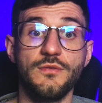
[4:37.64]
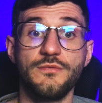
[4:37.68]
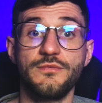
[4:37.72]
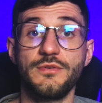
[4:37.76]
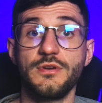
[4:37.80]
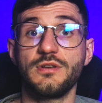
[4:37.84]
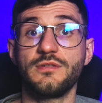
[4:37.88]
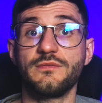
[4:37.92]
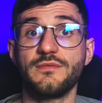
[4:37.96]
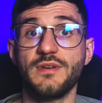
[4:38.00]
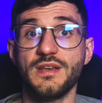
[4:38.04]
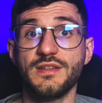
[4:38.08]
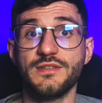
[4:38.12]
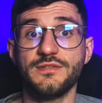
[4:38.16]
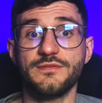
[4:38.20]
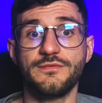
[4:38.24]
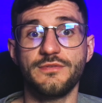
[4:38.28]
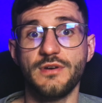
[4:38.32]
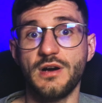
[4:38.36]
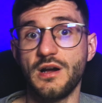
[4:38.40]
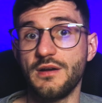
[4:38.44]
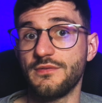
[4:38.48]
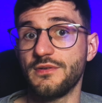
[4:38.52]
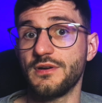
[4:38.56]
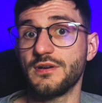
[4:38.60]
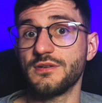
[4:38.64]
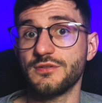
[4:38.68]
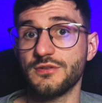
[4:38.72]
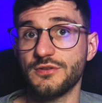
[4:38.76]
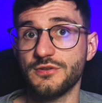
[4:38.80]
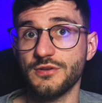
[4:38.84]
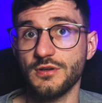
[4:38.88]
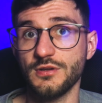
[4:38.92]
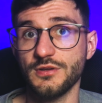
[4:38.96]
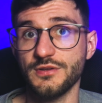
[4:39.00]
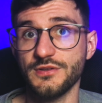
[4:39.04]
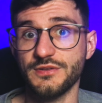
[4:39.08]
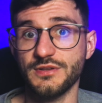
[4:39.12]
if you invest
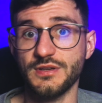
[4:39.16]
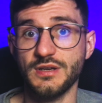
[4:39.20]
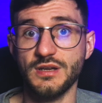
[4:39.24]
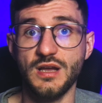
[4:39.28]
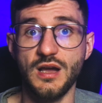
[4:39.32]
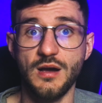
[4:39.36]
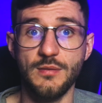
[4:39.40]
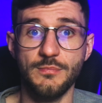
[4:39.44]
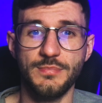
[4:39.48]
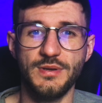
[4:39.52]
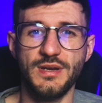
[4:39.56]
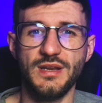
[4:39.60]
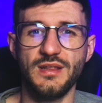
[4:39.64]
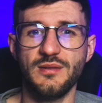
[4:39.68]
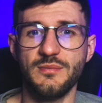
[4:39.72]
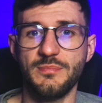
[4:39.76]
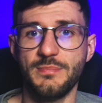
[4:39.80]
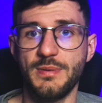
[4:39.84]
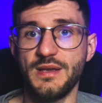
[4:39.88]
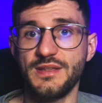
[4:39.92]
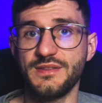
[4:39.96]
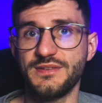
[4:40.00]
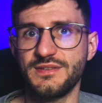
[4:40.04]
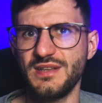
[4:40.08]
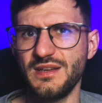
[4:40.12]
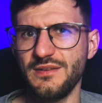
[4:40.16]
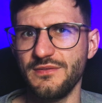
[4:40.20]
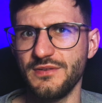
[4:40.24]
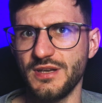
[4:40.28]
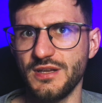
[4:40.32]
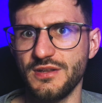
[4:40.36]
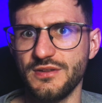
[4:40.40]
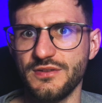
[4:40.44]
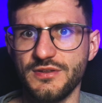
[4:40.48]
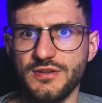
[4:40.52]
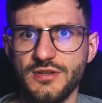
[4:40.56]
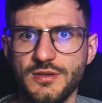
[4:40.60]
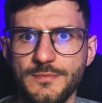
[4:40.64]
$500 in a company that pays
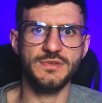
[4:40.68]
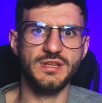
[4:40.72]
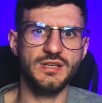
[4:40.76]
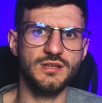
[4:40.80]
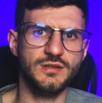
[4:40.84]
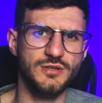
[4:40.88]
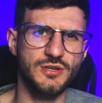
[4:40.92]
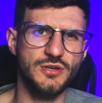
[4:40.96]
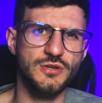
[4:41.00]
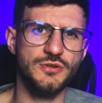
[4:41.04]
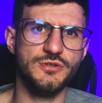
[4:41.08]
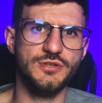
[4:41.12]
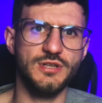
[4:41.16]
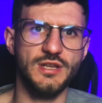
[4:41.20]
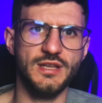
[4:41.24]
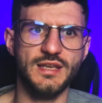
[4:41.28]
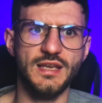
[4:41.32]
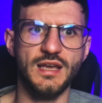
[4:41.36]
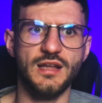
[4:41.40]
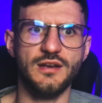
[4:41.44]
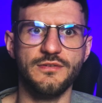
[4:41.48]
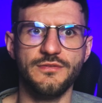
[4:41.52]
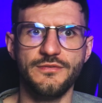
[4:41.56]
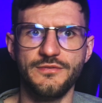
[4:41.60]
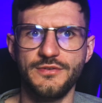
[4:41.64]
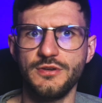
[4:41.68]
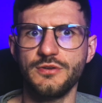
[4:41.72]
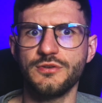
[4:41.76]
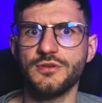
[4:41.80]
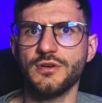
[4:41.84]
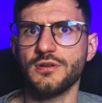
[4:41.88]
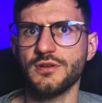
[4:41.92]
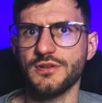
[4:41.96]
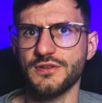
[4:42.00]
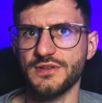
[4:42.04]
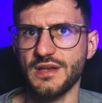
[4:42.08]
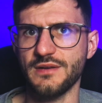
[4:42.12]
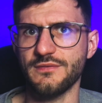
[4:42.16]
dividends, you'll usually get a few
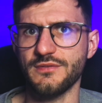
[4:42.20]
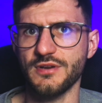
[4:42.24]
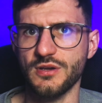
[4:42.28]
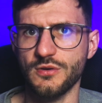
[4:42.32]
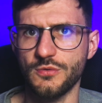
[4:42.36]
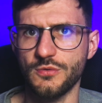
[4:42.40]
dollars every